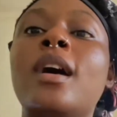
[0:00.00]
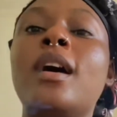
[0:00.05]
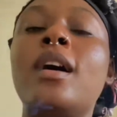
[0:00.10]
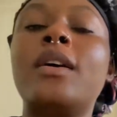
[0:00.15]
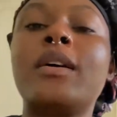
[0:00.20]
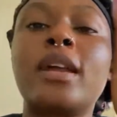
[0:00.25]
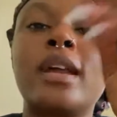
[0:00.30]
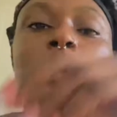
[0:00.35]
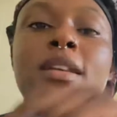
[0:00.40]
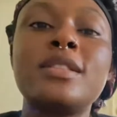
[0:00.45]

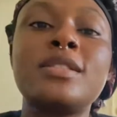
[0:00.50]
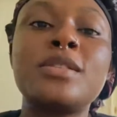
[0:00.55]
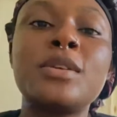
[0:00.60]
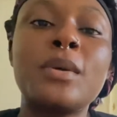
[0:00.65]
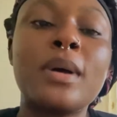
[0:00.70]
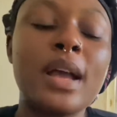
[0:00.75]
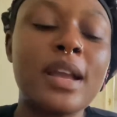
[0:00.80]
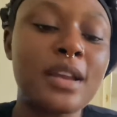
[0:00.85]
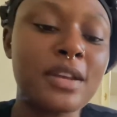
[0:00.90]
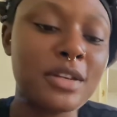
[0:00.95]
Okay, so
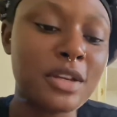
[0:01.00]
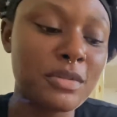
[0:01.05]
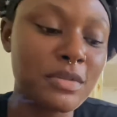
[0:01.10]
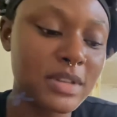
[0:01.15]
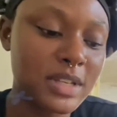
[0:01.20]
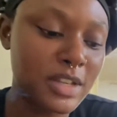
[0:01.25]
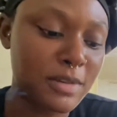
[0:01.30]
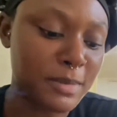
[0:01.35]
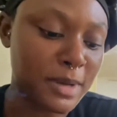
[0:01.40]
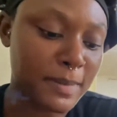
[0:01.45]
I can
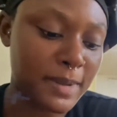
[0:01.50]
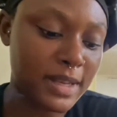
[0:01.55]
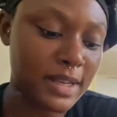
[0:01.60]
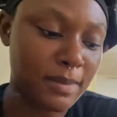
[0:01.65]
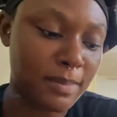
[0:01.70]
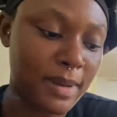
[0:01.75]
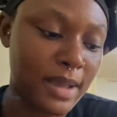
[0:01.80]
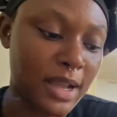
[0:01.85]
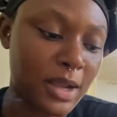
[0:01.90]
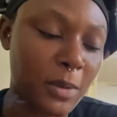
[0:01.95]
already remember the
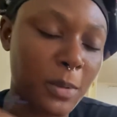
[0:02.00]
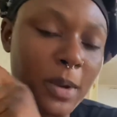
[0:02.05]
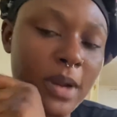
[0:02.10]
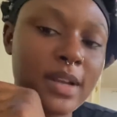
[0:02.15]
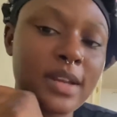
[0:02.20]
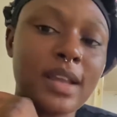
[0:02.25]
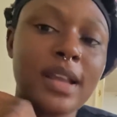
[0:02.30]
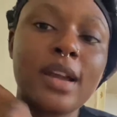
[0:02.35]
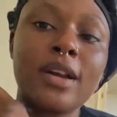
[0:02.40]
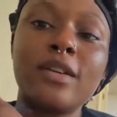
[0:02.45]
bag where
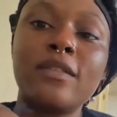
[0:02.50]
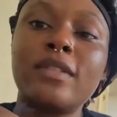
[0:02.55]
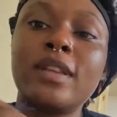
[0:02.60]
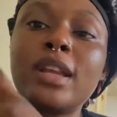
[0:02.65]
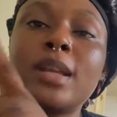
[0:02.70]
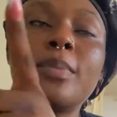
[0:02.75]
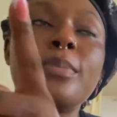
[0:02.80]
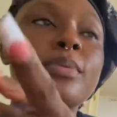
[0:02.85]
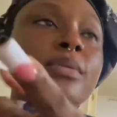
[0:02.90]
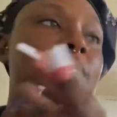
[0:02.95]
I kind of
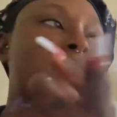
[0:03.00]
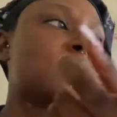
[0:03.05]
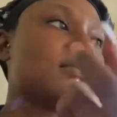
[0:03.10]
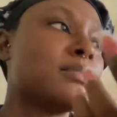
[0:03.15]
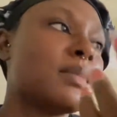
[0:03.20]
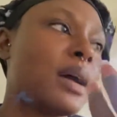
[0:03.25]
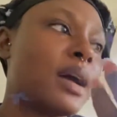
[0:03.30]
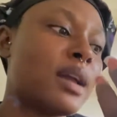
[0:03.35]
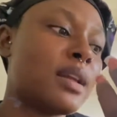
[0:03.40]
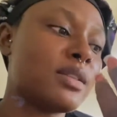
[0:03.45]
like put
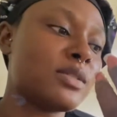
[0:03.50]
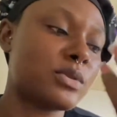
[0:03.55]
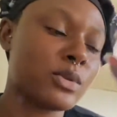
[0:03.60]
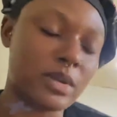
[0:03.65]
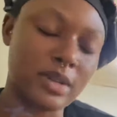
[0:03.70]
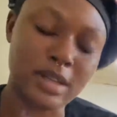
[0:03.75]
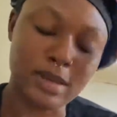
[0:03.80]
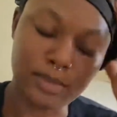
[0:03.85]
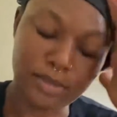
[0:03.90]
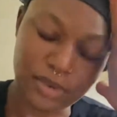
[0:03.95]
my
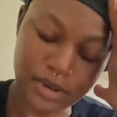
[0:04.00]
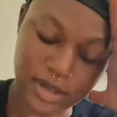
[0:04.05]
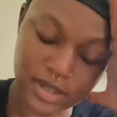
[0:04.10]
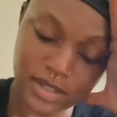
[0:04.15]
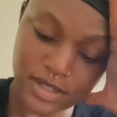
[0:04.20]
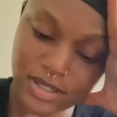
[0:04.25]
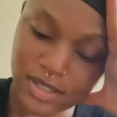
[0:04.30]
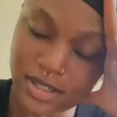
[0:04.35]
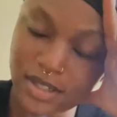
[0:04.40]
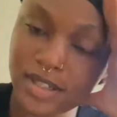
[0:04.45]
toilet
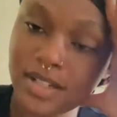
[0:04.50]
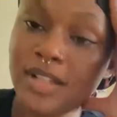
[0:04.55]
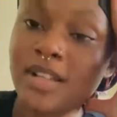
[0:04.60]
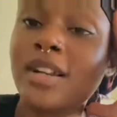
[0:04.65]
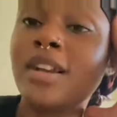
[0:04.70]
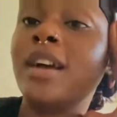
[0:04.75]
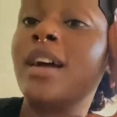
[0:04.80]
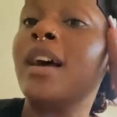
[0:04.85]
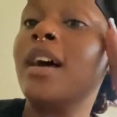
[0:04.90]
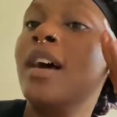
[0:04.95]
brush.
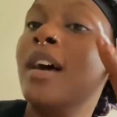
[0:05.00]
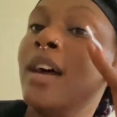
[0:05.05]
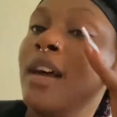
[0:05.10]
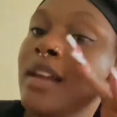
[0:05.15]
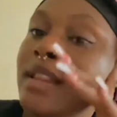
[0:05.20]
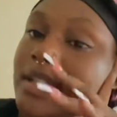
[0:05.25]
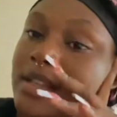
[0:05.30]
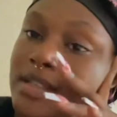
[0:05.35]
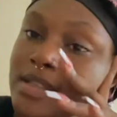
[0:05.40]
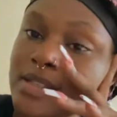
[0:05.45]

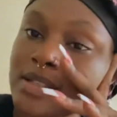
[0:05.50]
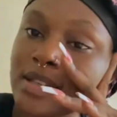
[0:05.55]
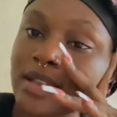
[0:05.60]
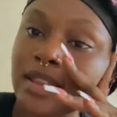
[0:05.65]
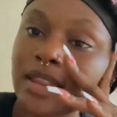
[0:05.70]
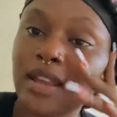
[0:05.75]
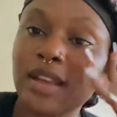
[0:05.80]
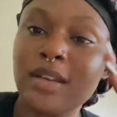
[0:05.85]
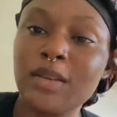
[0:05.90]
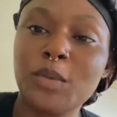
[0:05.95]
This is the
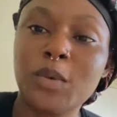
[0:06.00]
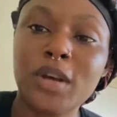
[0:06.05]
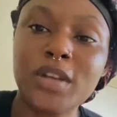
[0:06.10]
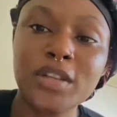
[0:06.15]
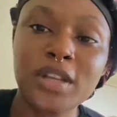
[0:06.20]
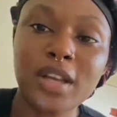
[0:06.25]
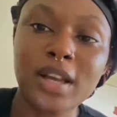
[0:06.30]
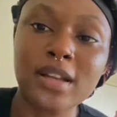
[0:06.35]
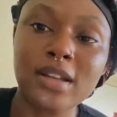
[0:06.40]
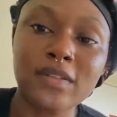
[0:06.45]
thing, when
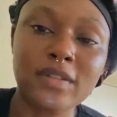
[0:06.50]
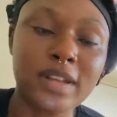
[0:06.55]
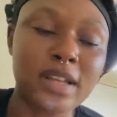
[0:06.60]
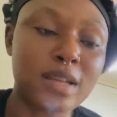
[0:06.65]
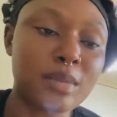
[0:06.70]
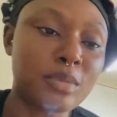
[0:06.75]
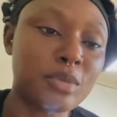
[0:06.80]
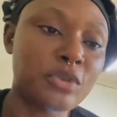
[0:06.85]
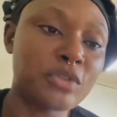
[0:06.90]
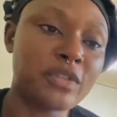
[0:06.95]
you kind of
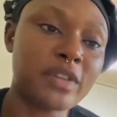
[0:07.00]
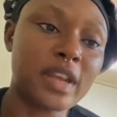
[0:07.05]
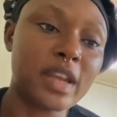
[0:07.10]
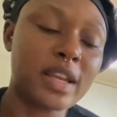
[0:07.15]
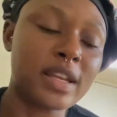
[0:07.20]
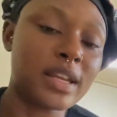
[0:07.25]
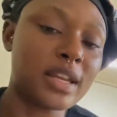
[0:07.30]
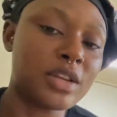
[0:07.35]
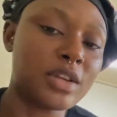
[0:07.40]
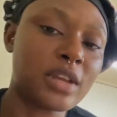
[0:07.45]
like
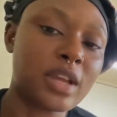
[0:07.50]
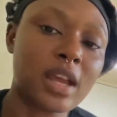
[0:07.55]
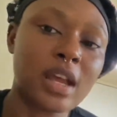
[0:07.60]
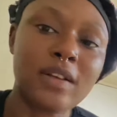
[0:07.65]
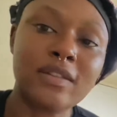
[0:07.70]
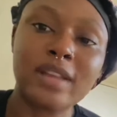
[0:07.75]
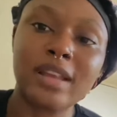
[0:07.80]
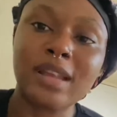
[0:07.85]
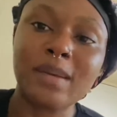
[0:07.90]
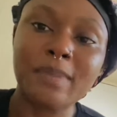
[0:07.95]
moving and you kind
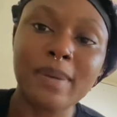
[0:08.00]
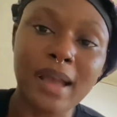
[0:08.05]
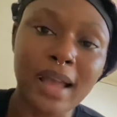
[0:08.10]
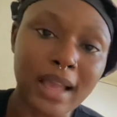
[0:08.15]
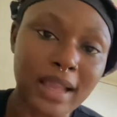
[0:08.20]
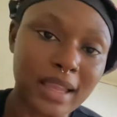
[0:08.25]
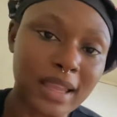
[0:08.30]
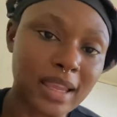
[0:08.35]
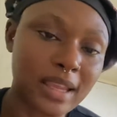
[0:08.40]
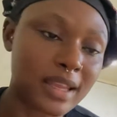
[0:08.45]
of like
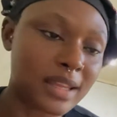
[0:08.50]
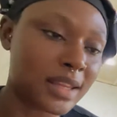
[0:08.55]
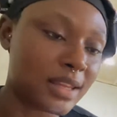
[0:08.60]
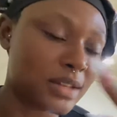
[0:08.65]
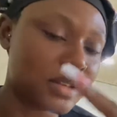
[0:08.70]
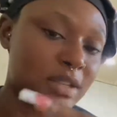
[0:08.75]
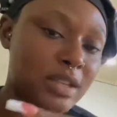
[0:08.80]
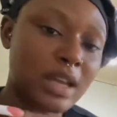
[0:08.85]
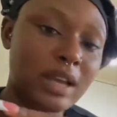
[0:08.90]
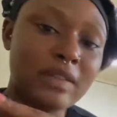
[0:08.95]
packing and
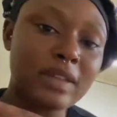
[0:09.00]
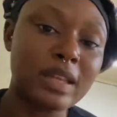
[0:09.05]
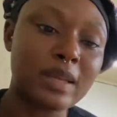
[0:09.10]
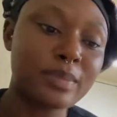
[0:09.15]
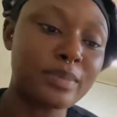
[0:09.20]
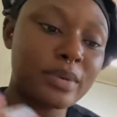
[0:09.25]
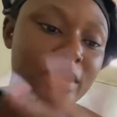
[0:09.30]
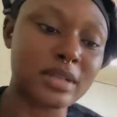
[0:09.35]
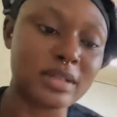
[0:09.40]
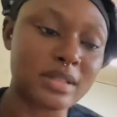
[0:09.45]
just kind of
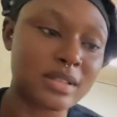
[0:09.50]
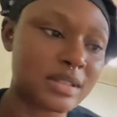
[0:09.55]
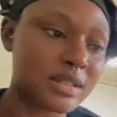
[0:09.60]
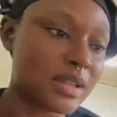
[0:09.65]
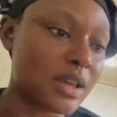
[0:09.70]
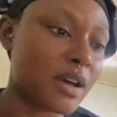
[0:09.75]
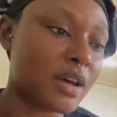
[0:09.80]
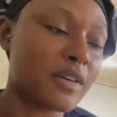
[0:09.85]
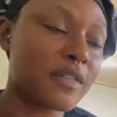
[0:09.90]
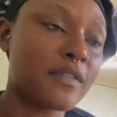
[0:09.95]
like putting
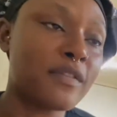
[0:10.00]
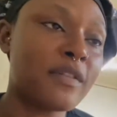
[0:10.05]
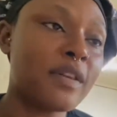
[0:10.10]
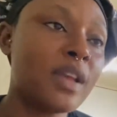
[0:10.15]
stuff,